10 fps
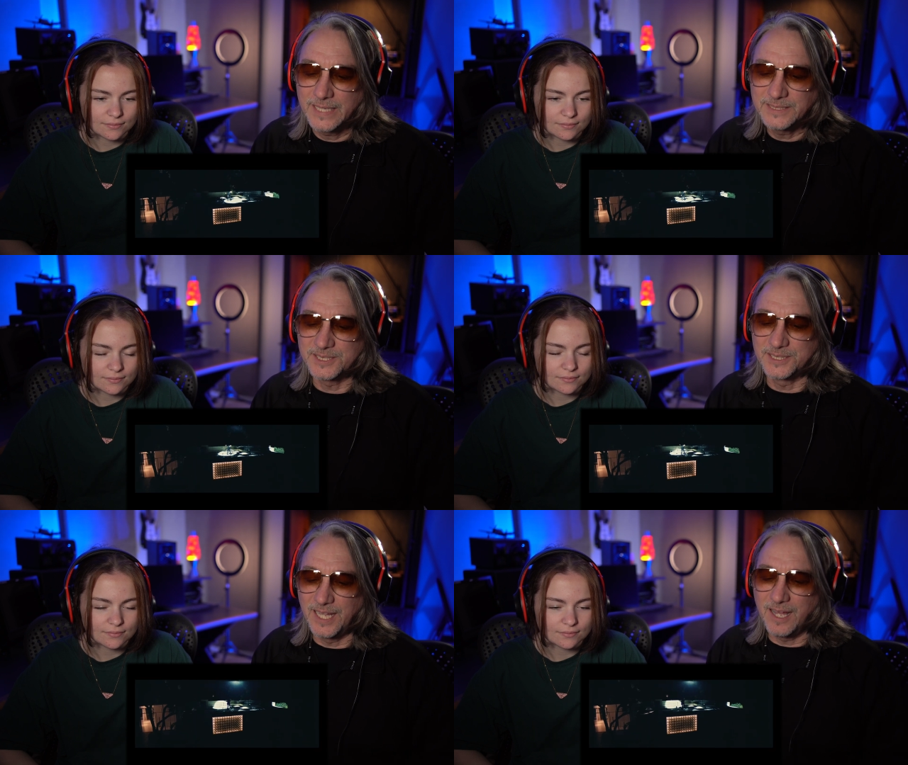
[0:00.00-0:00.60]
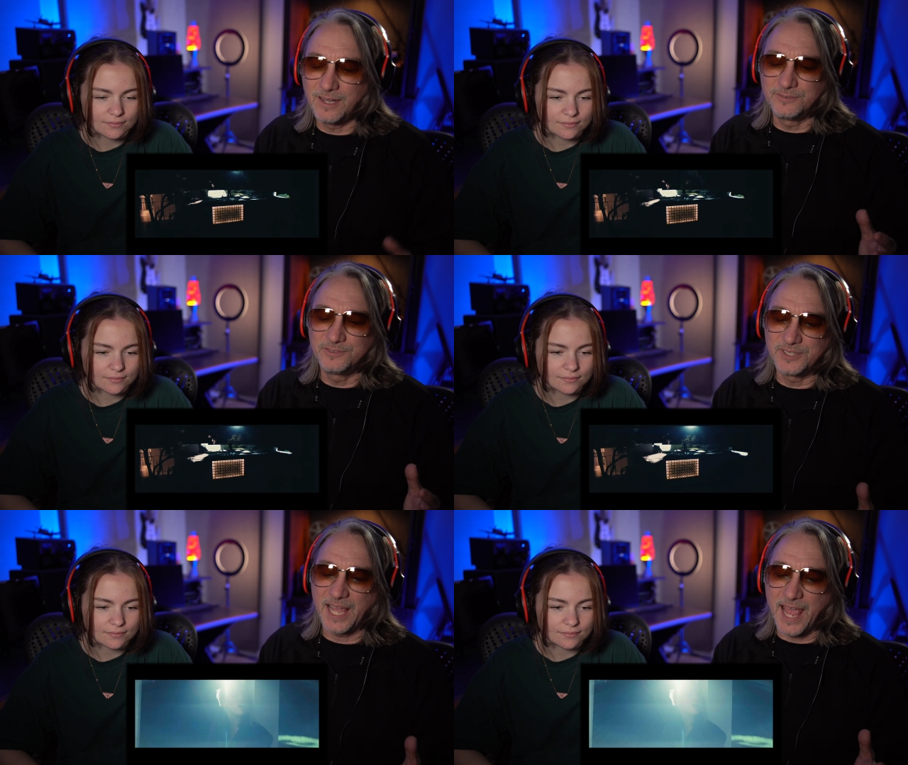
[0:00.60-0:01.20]
Speaker 1: I just
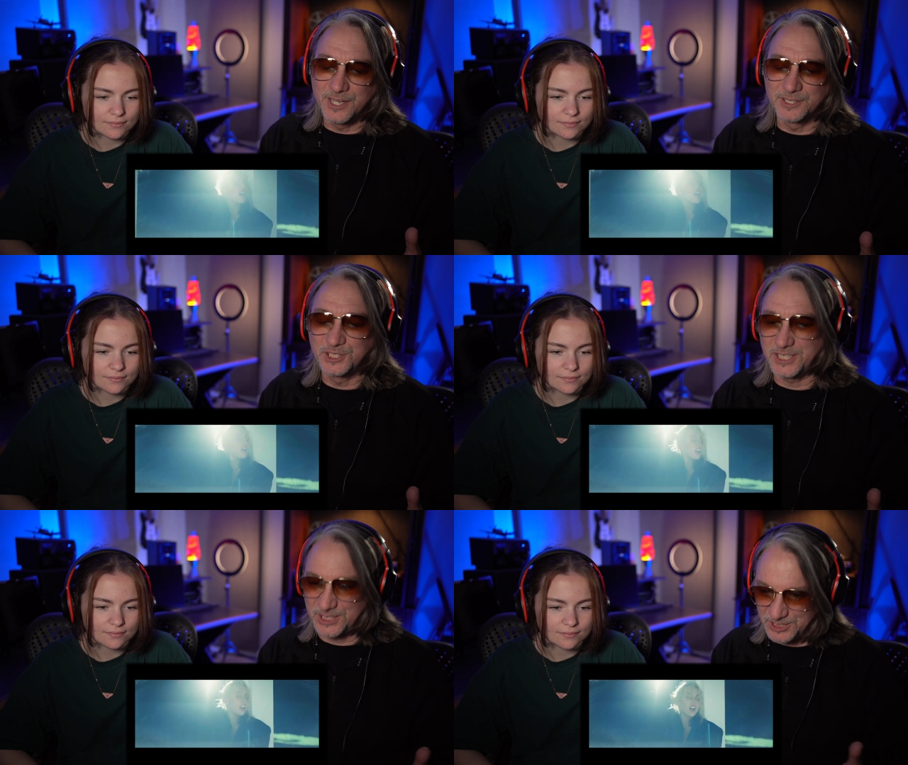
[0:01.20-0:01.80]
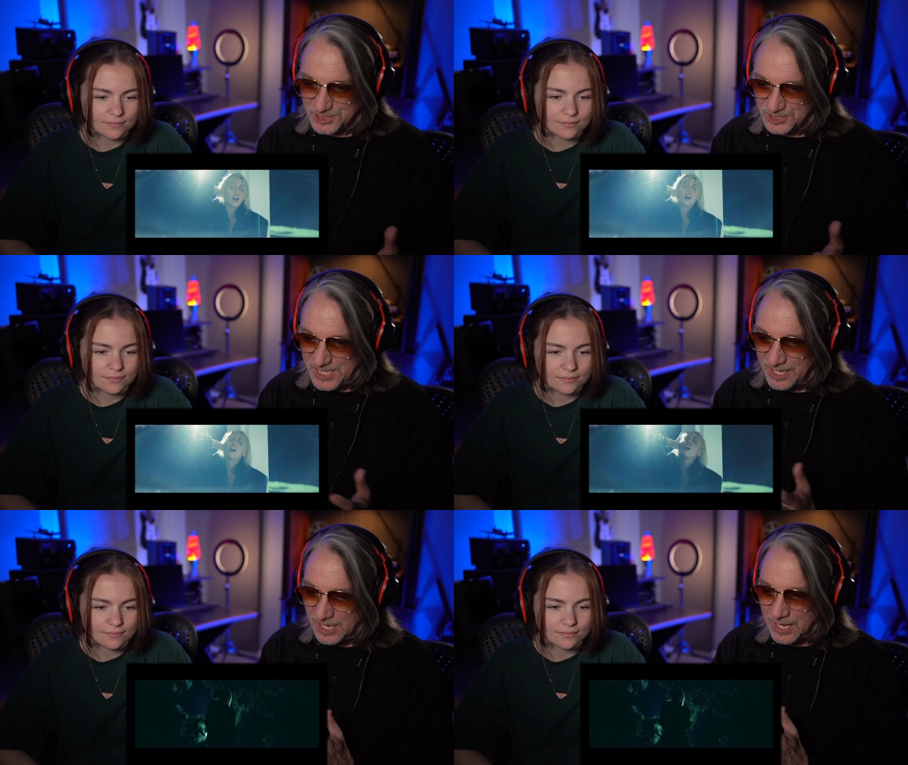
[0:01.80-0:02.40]
love the energy. She's
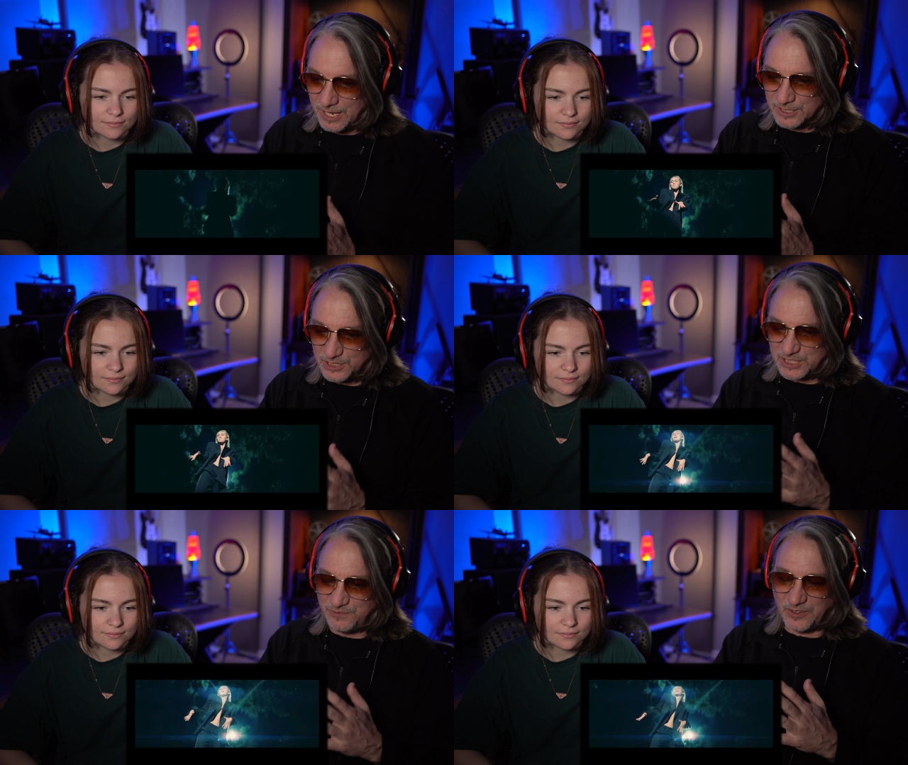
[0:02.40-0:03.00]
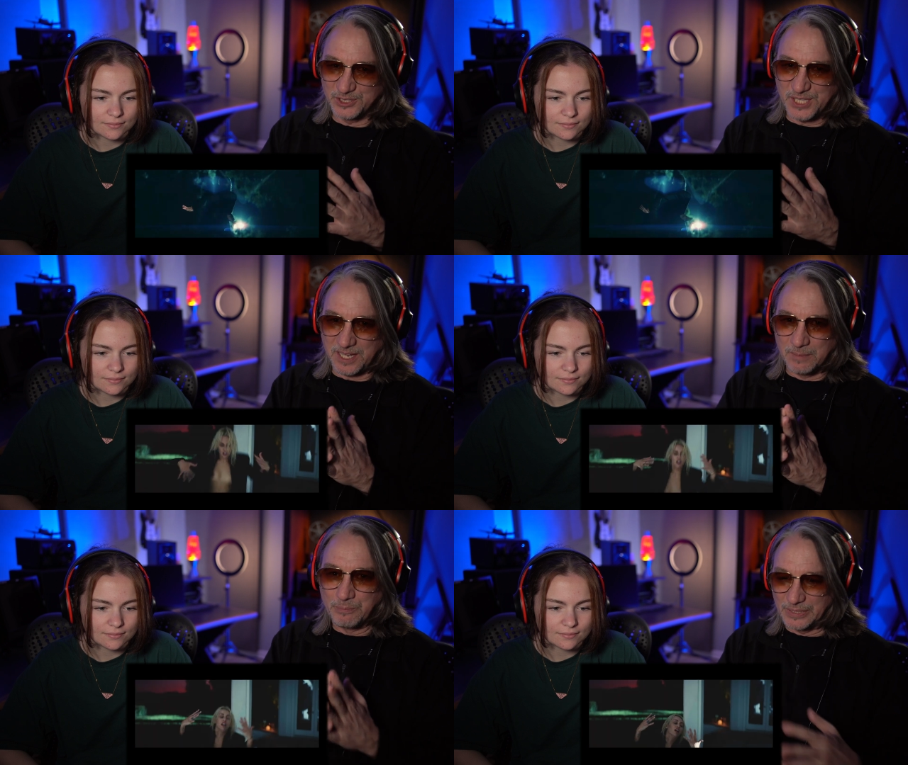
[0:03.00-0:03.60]
just like, she feels
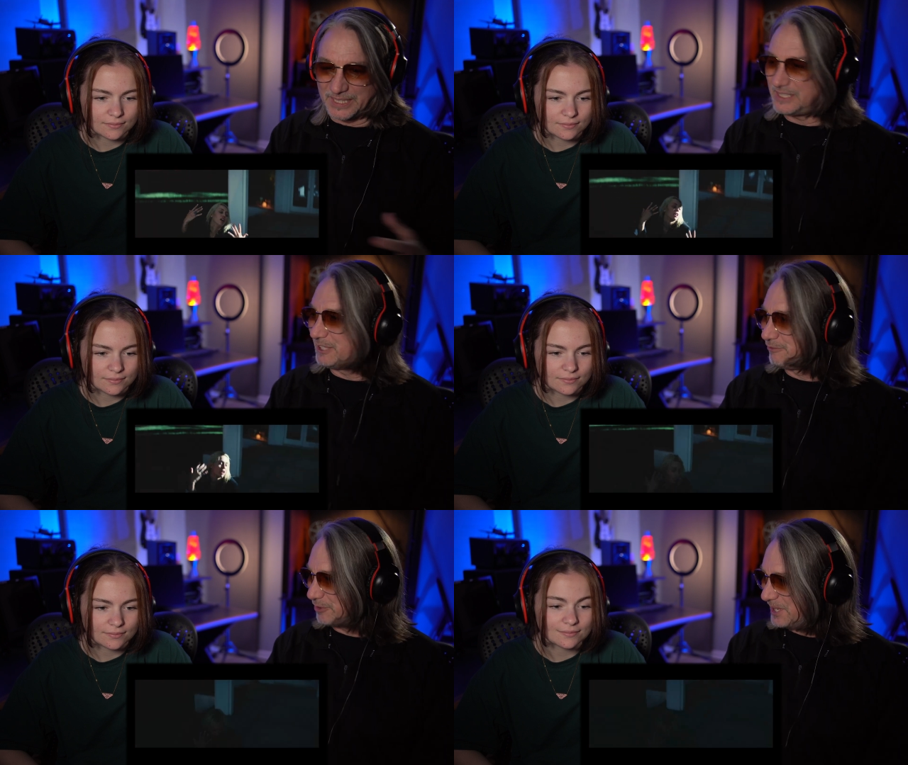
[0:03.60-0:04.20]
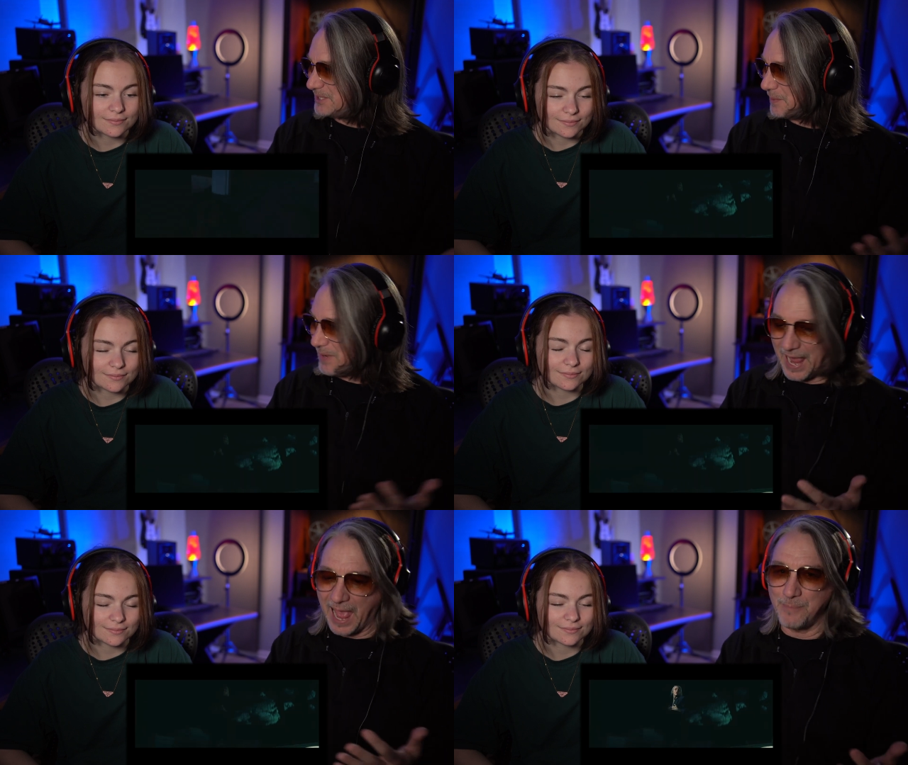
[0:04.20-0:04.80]
like completely free
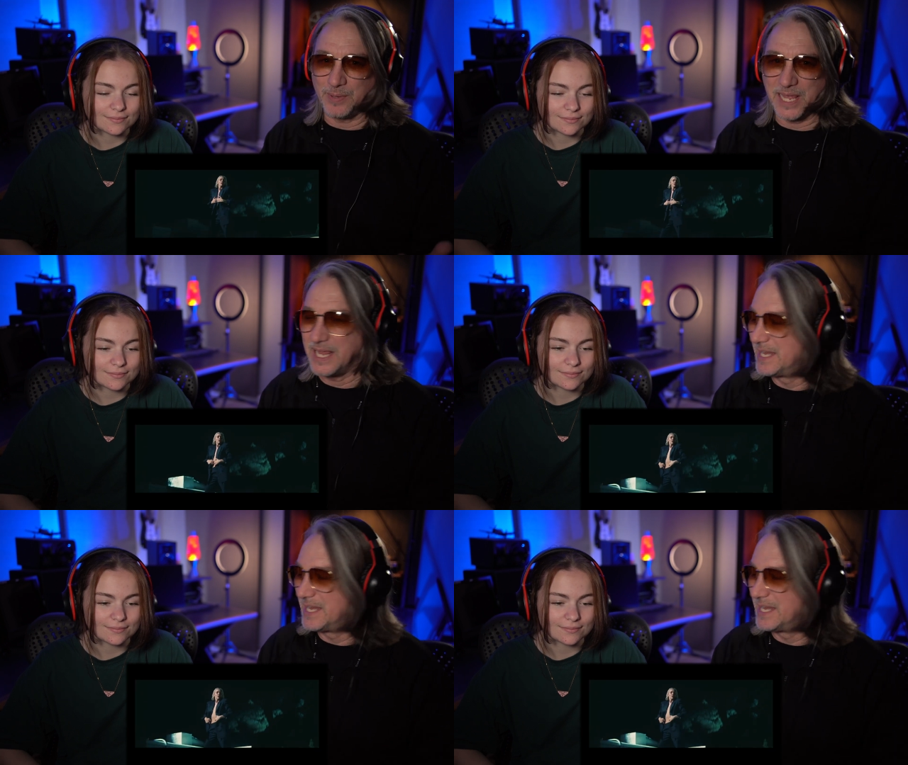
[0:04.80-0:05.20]
to be happy.